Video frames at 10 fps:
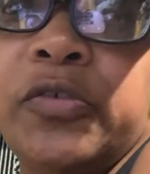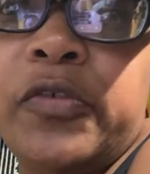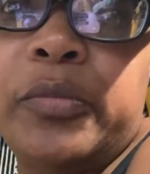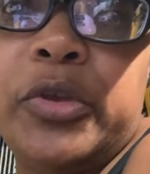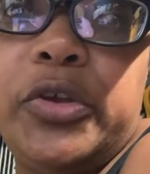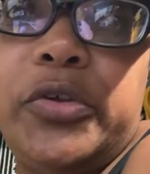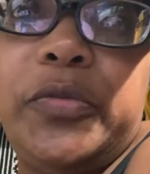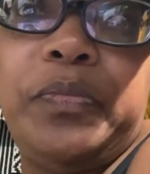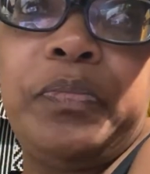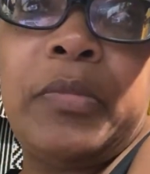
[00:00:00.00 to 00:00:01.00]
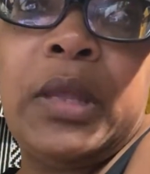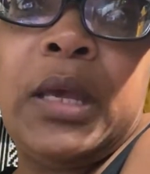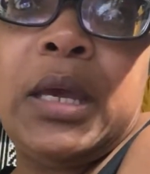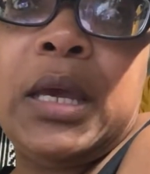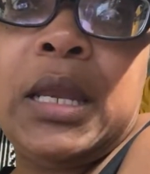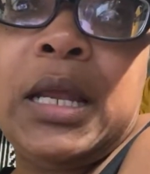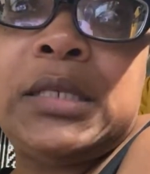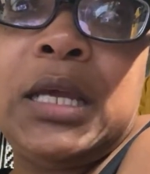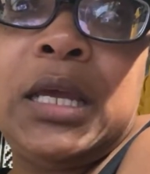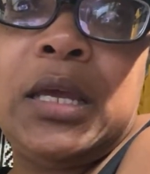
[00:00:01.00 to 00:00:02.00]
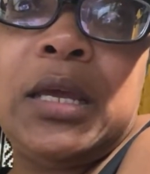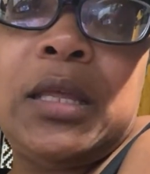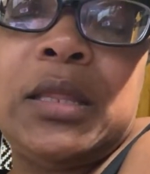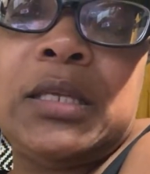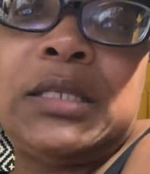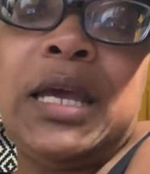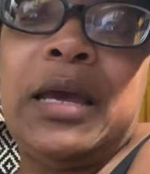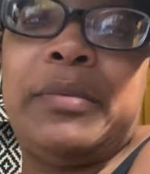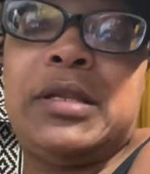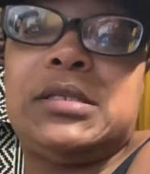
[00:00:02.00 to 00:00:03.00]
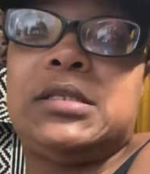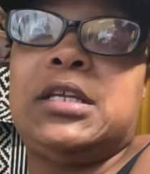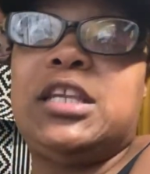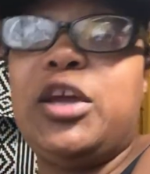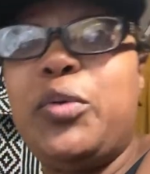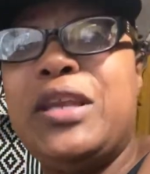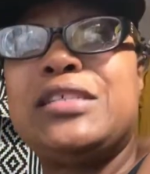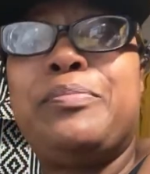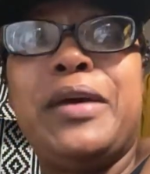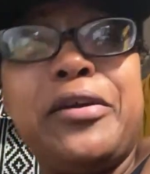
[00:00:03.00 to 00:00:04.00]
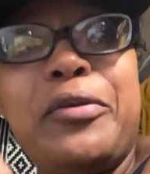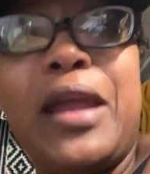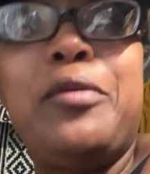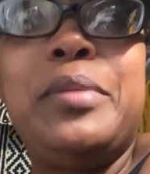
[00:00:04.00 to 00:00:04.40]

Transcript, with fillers: from you, and I take the tablets. The liquid is better. I don't